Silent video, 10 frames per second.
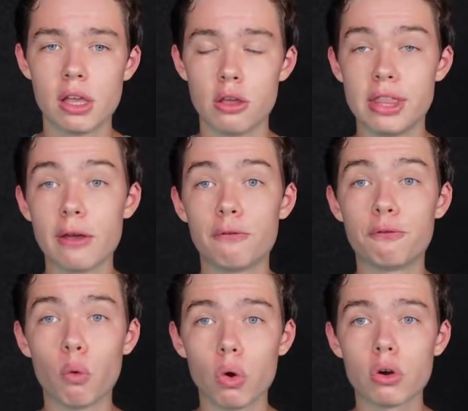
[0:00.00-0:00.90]
they have
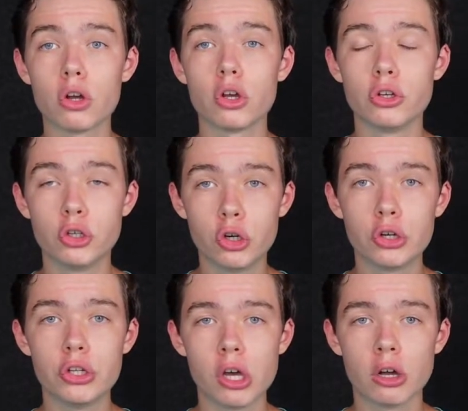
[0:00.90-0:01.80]
four
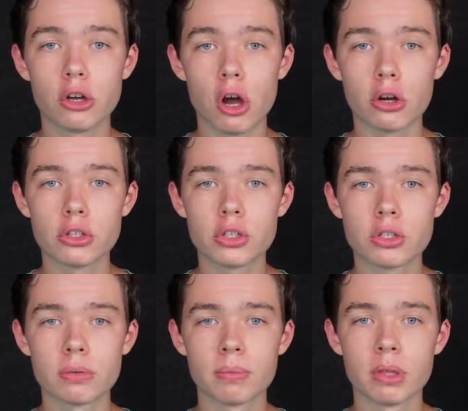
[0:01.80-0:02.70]
good young
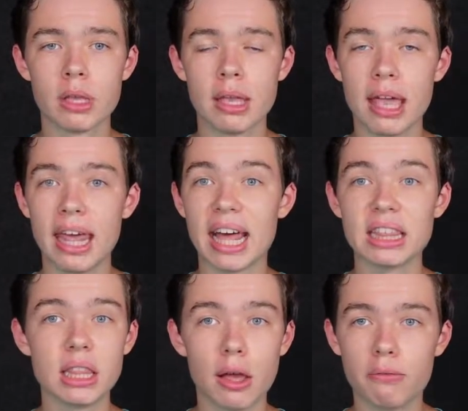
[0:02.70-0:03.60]
guards, and I
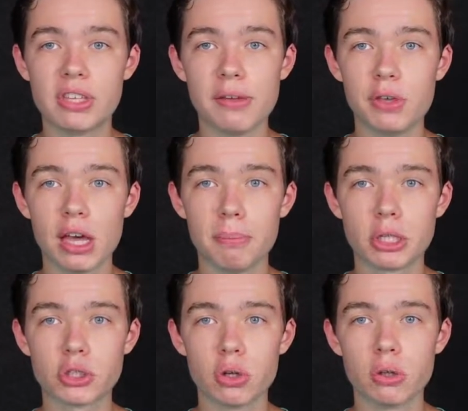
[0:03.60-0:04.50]
love Davion
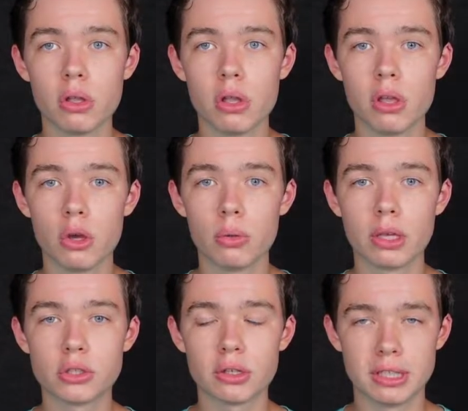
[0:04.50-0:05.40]
Mitchell, who they
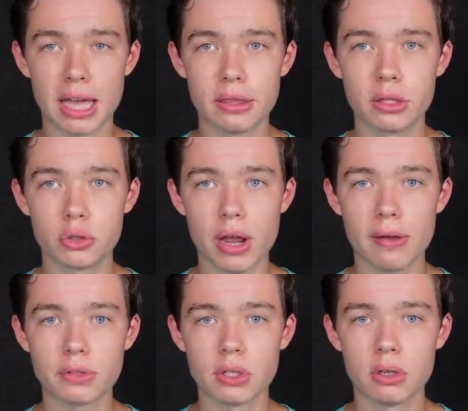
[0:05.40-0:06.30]
took 9th in the
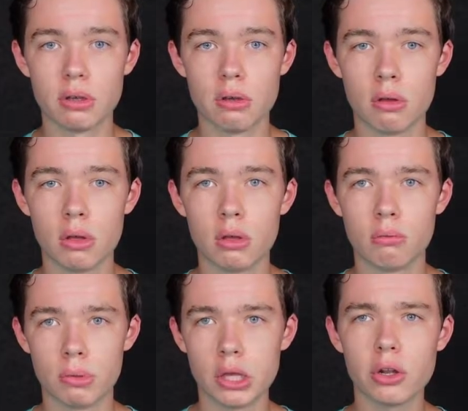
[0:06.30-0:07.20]
draft.
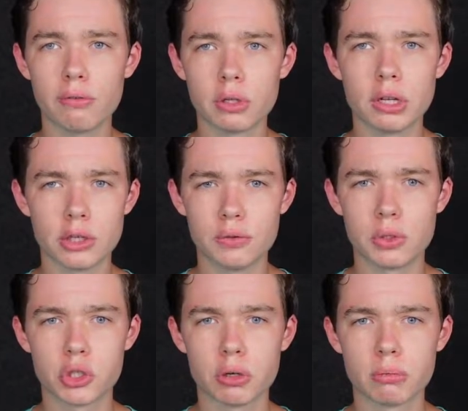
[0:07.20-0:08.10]
They could have a nice
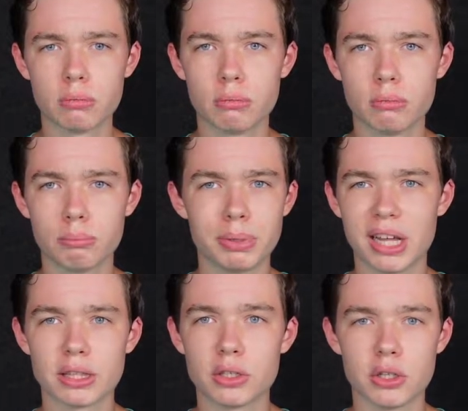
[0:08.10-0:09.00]
future, but
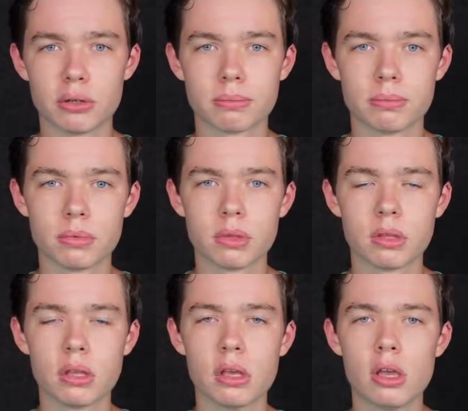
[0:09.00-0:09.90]
not this year.
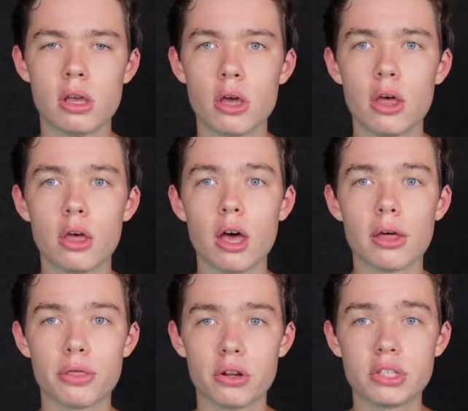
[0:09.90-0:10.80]

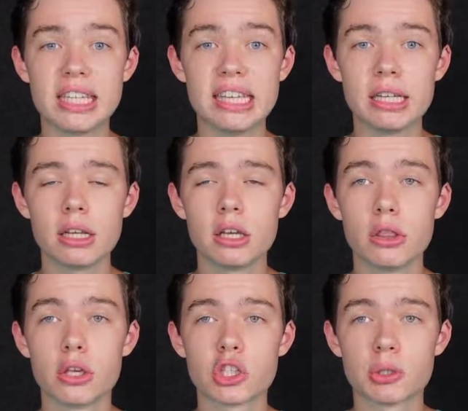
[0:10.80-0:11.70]
13,
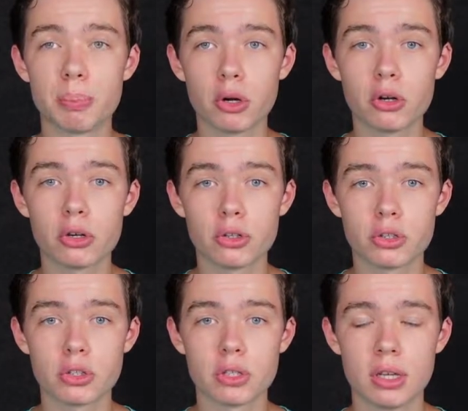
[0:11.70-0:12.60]
the
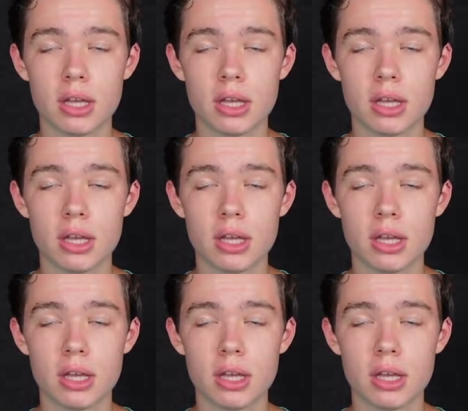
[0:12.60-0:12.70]
Spurs,